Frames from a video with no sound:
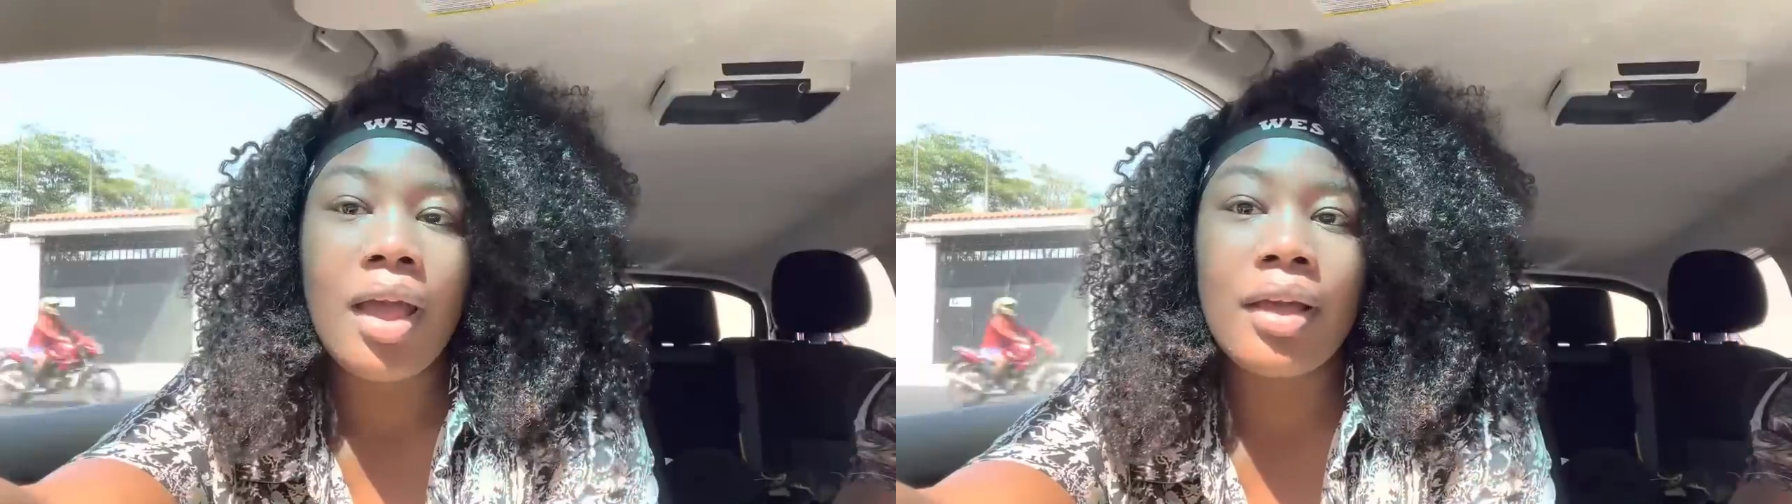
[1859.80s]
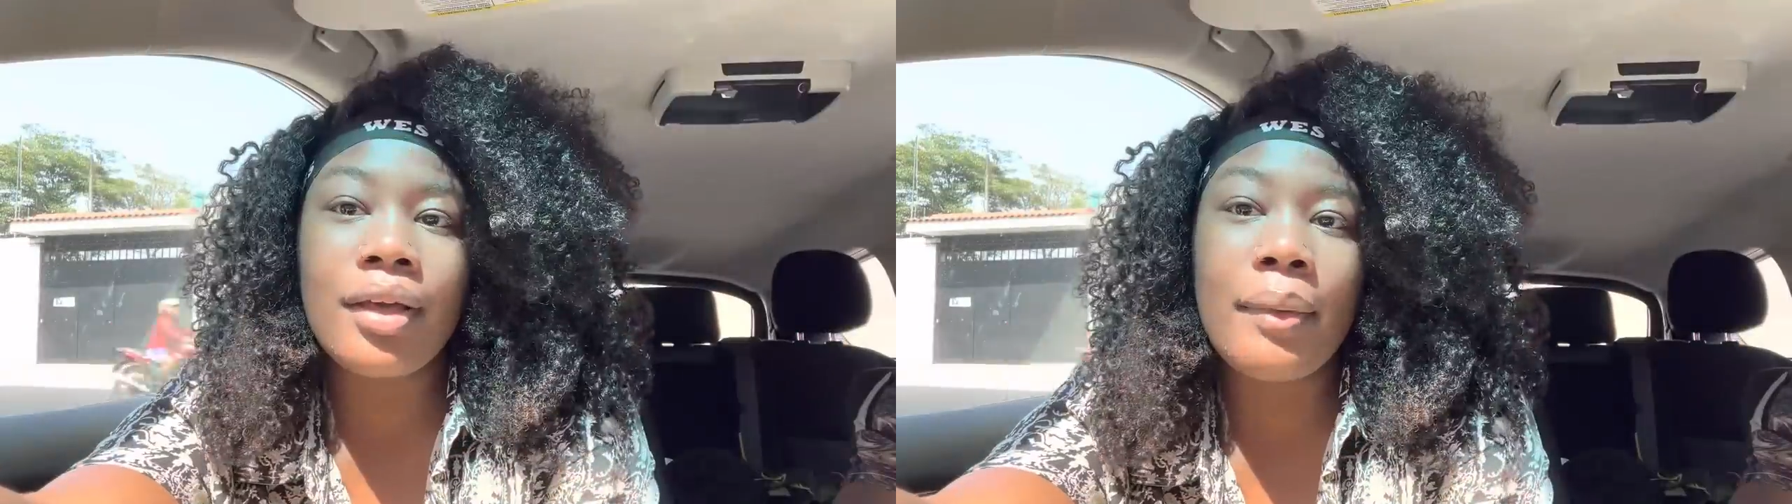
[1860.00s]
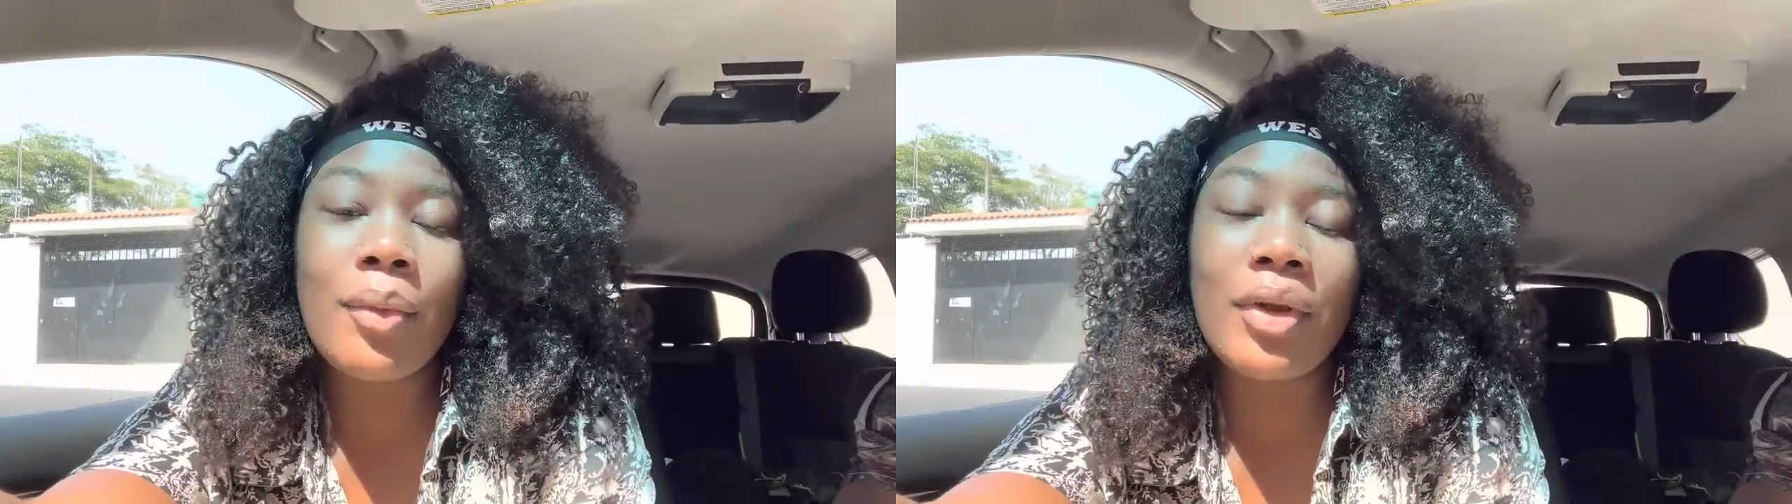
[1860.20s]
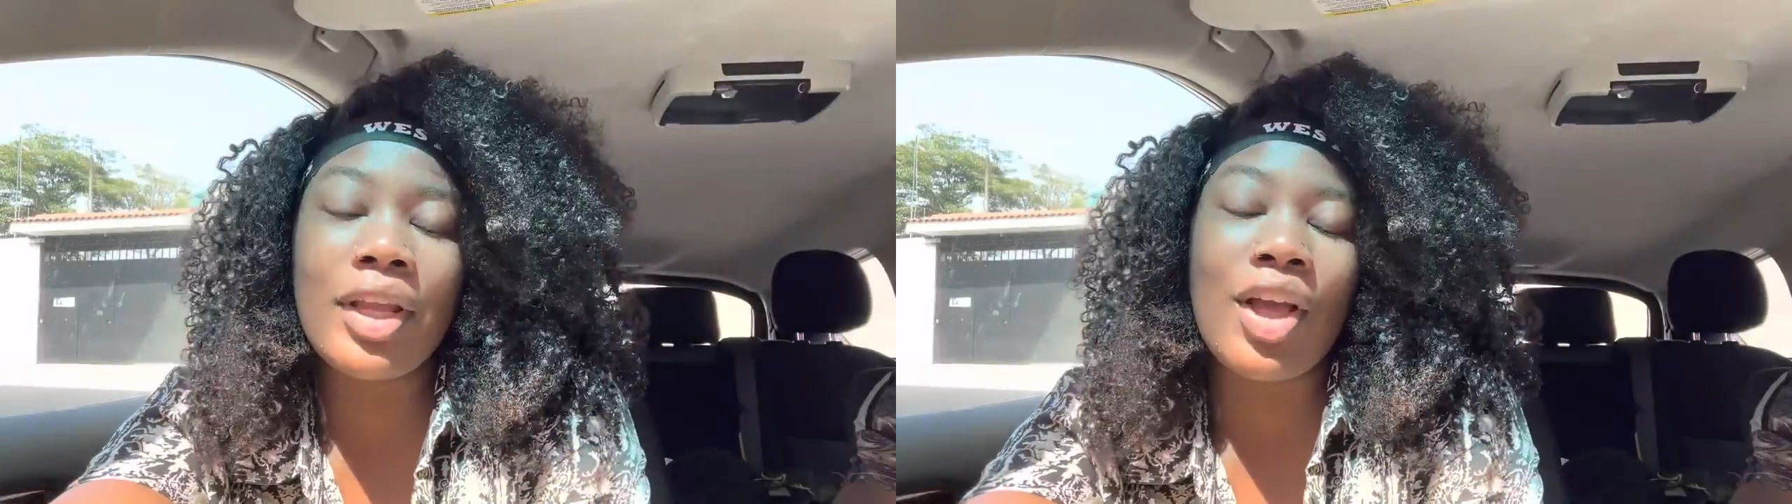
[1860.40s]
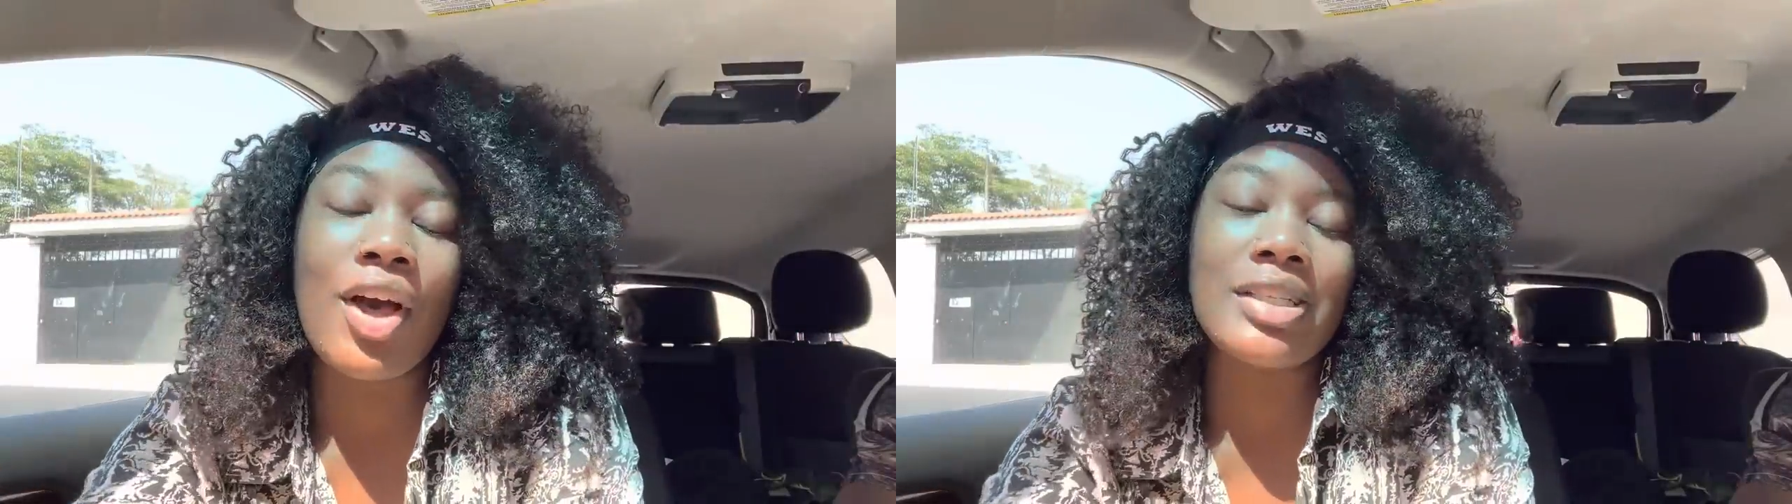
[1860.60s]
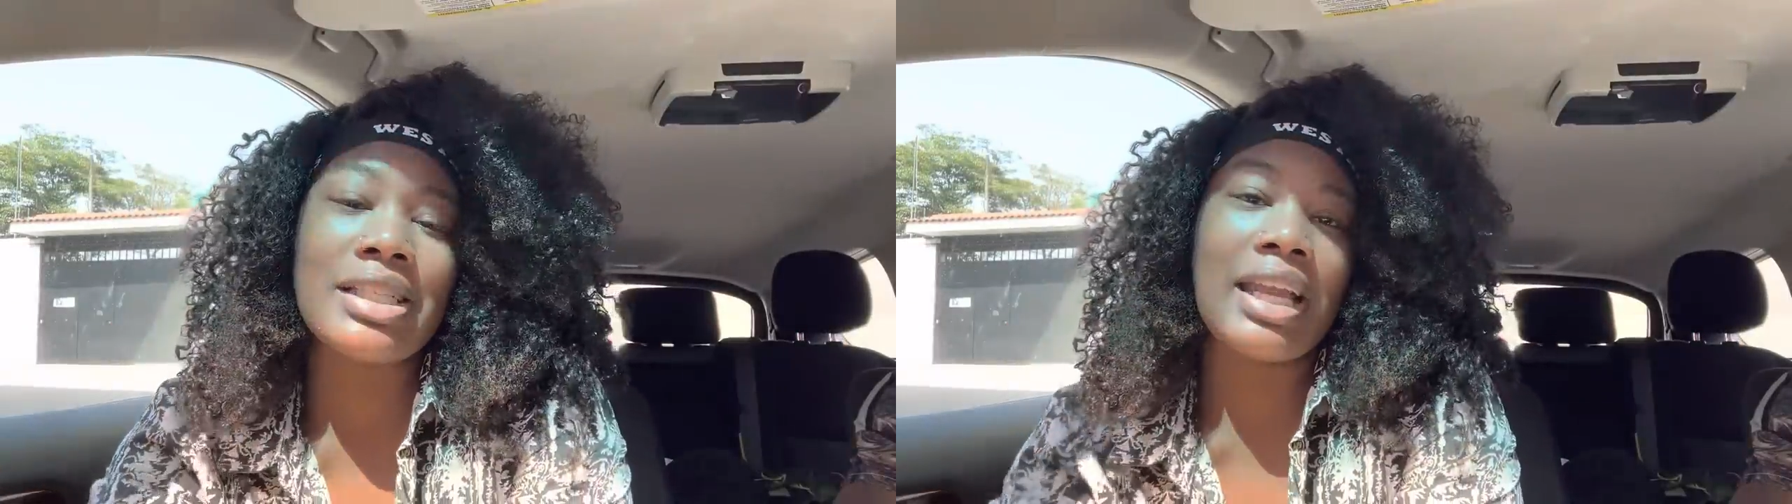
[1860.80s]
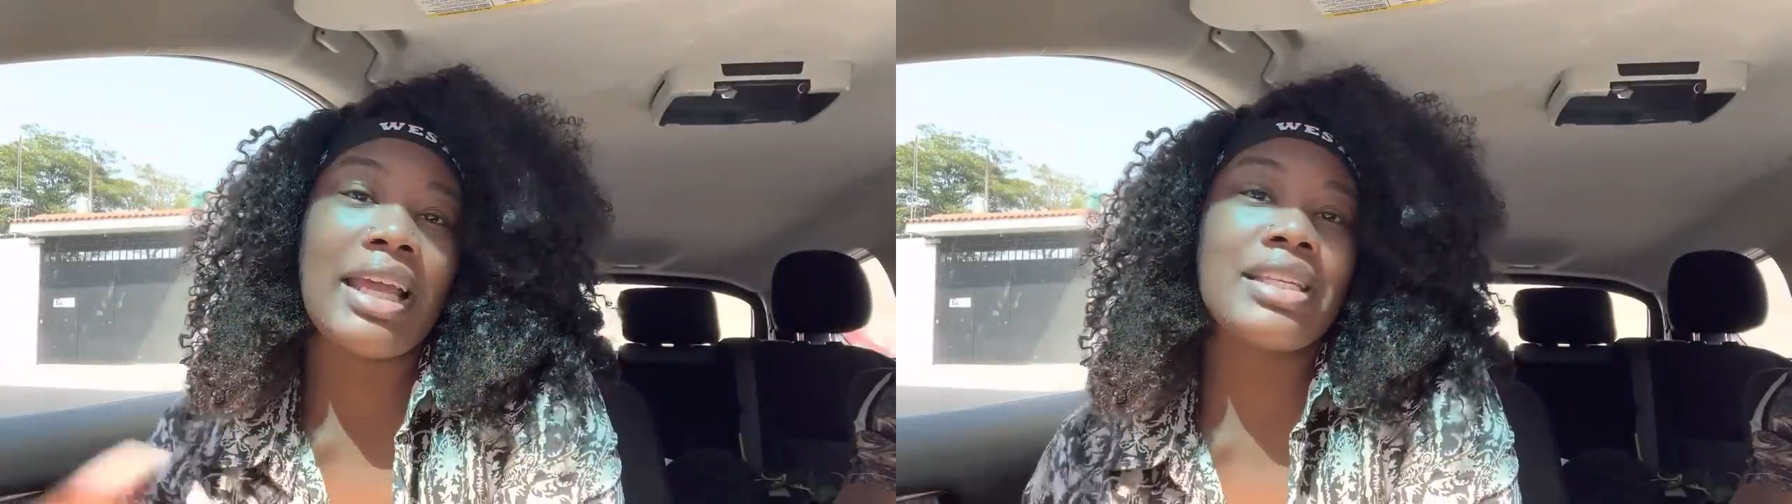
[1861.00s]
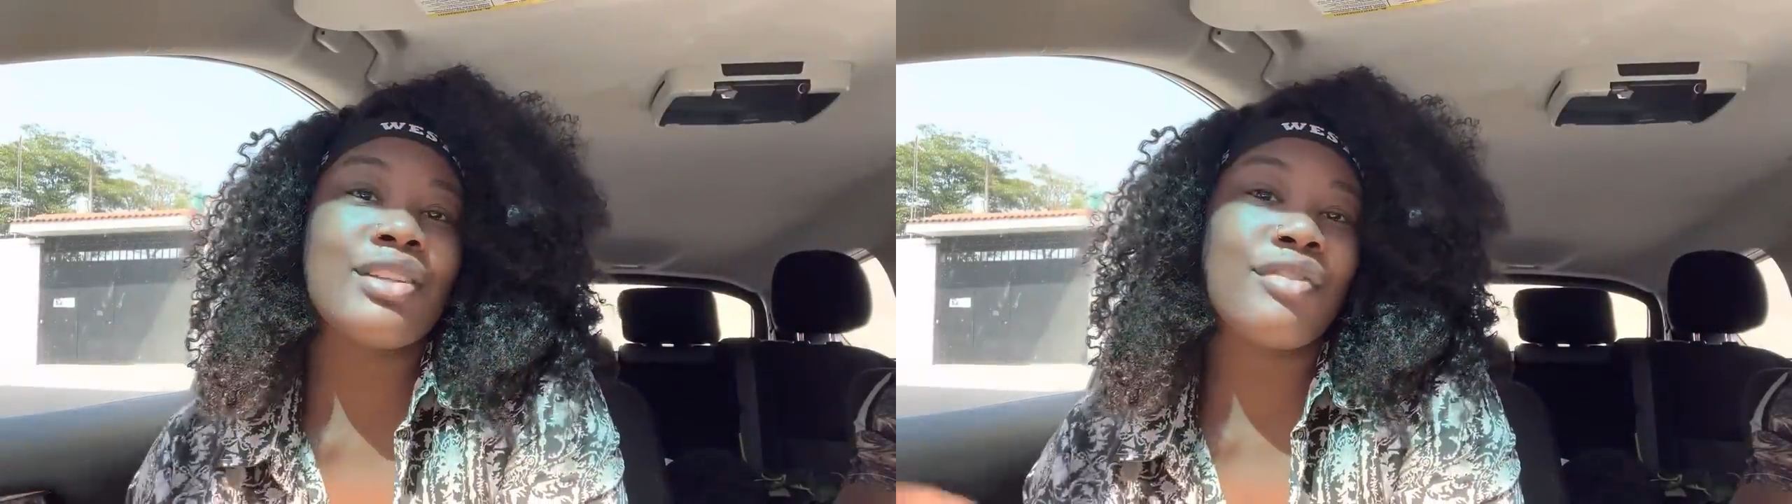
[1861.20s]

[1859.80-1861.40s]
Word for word: Good morning, y'all. Today is